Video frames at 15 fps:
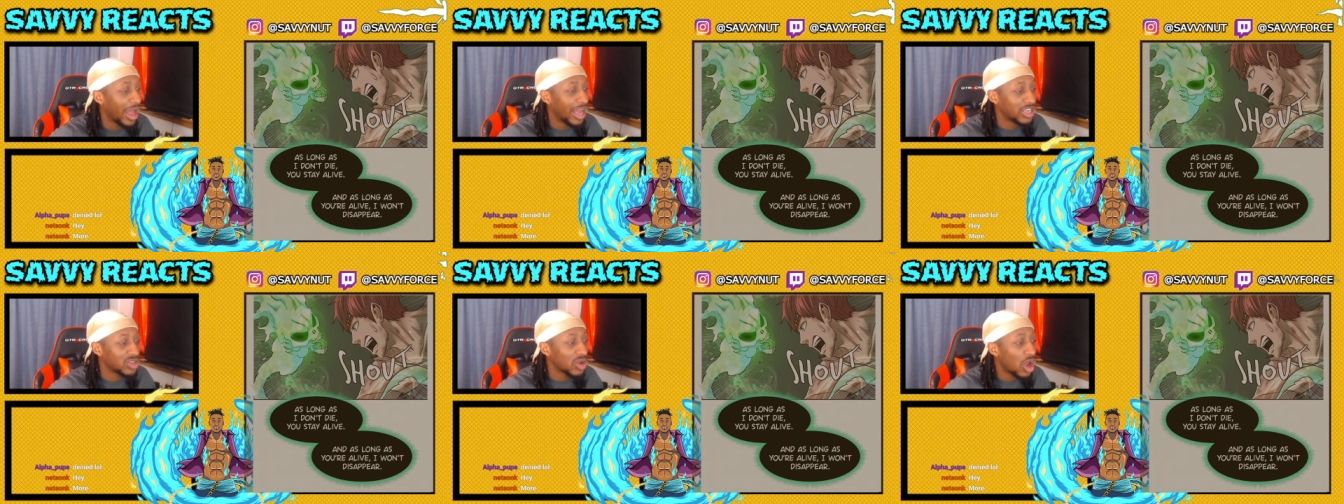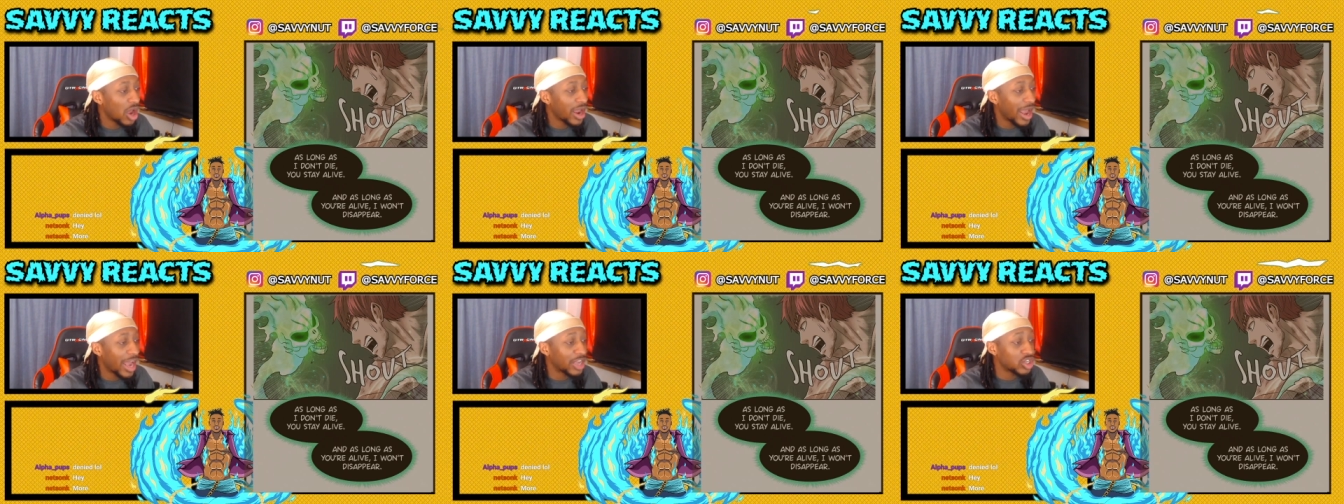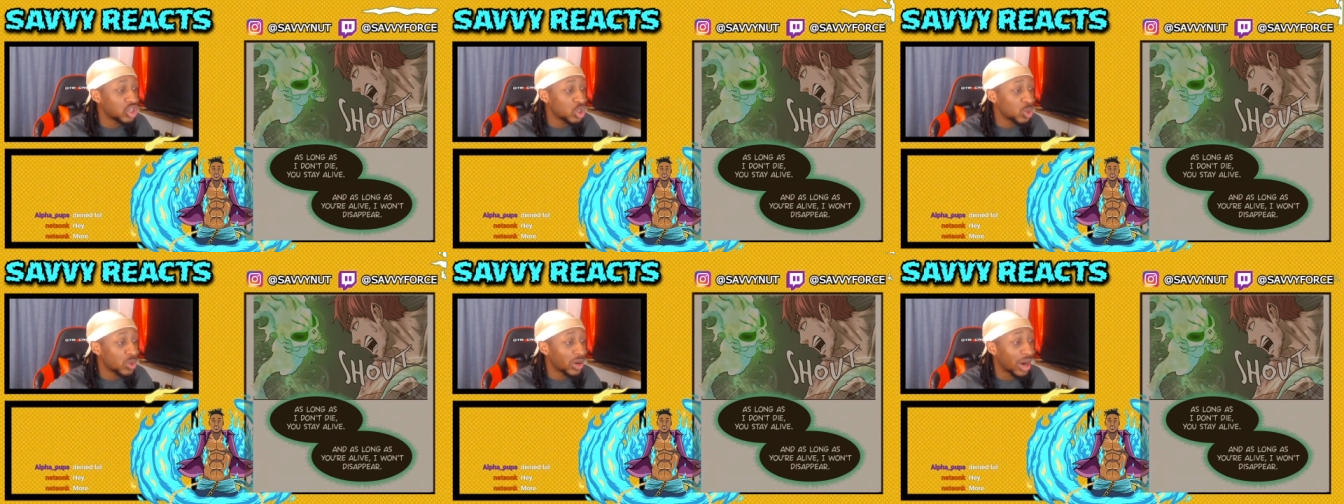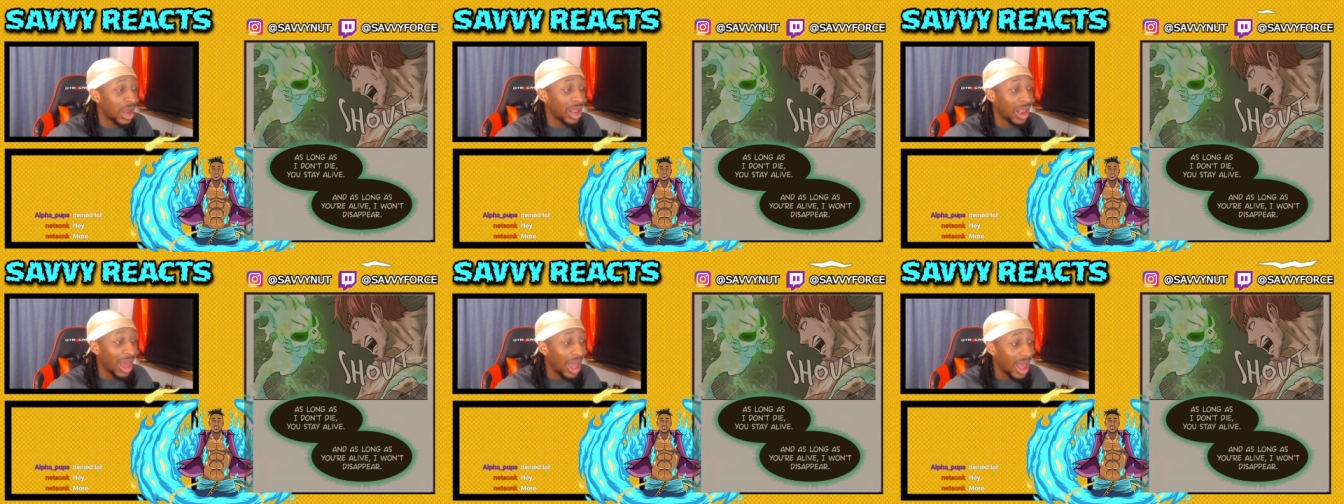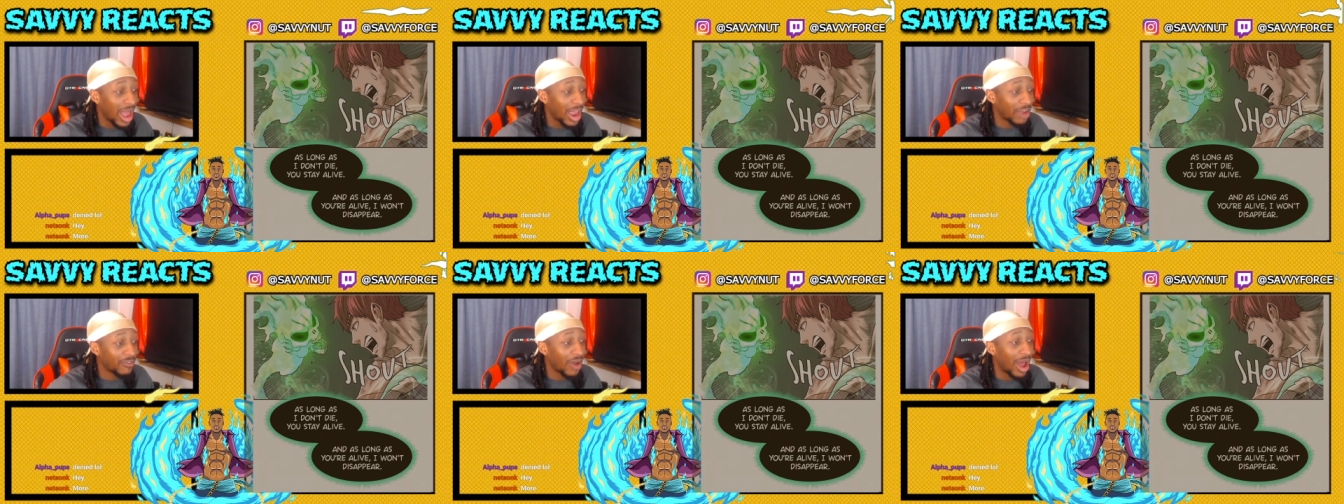As long as you are
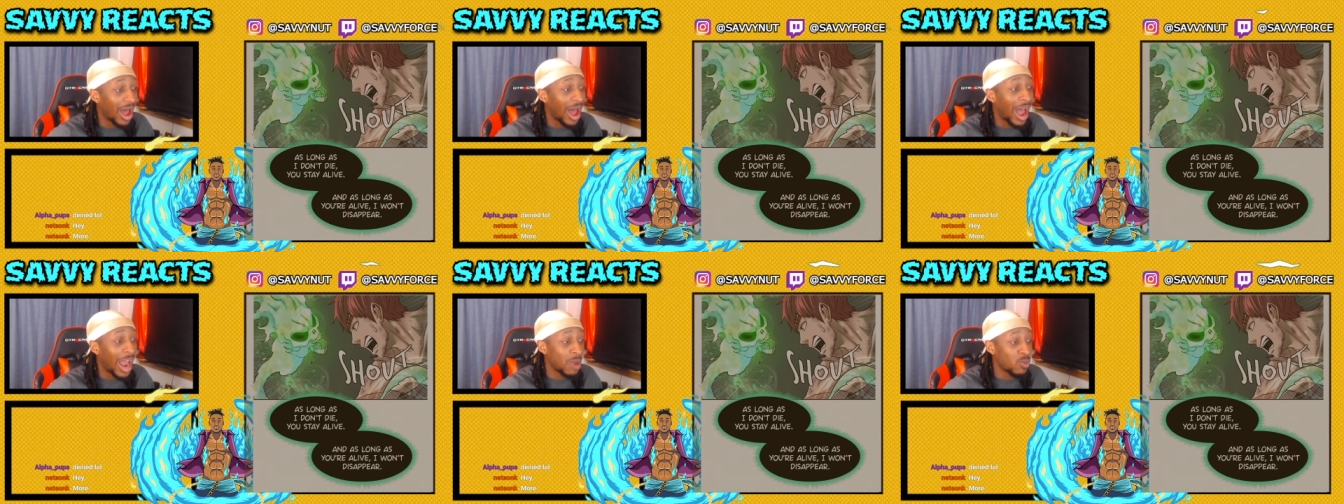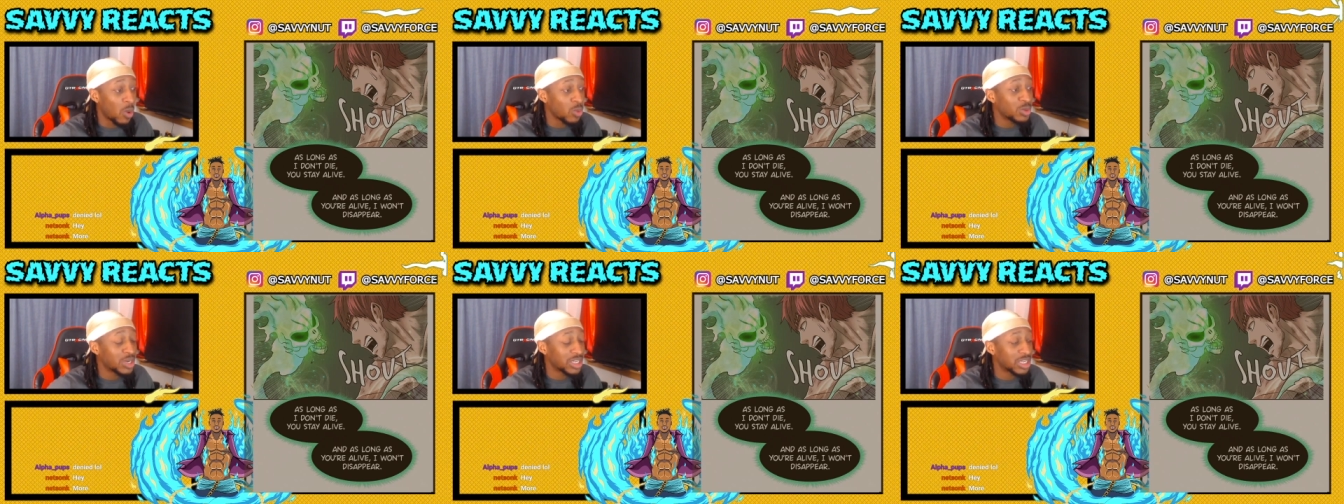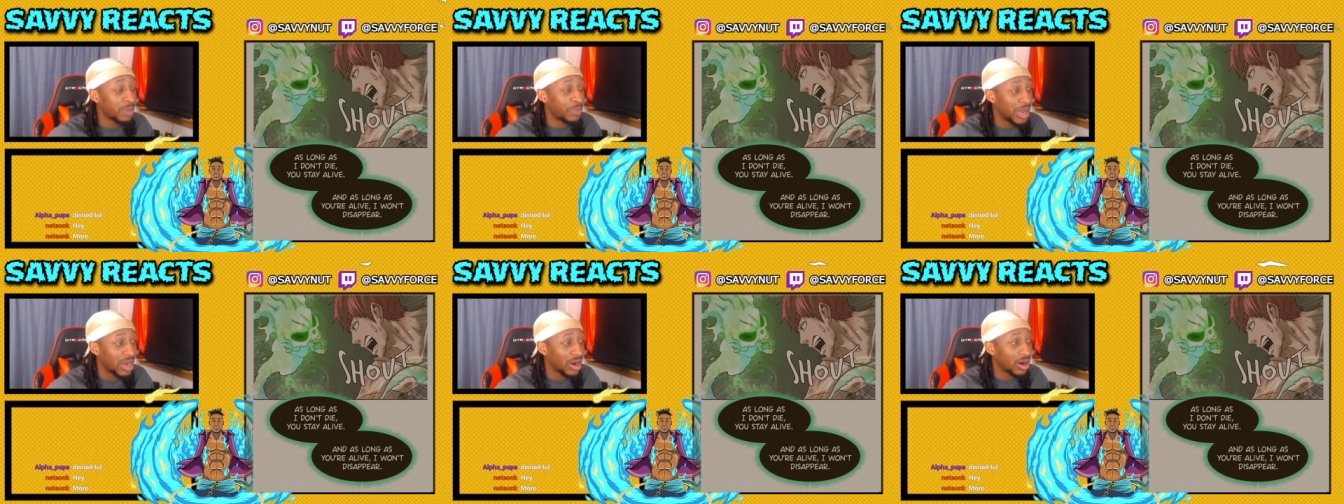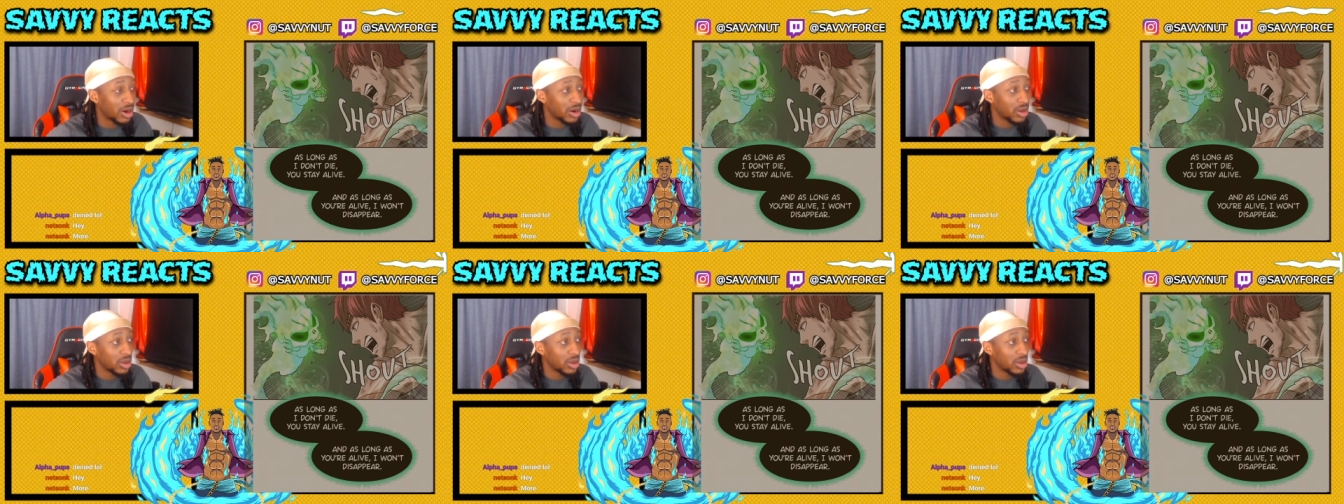alive, I won't disappear.